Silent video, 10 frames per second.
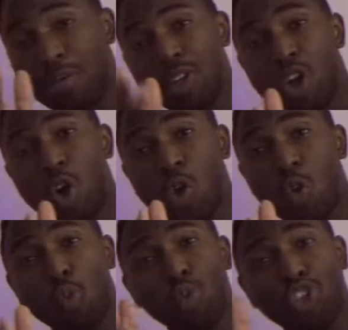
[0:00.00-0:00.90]
me know
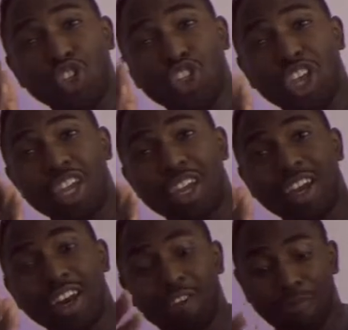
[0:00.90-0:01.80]
what you think
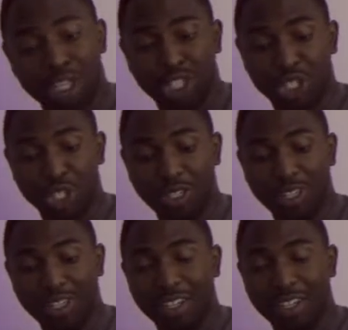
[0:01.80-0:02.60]
of my shirt,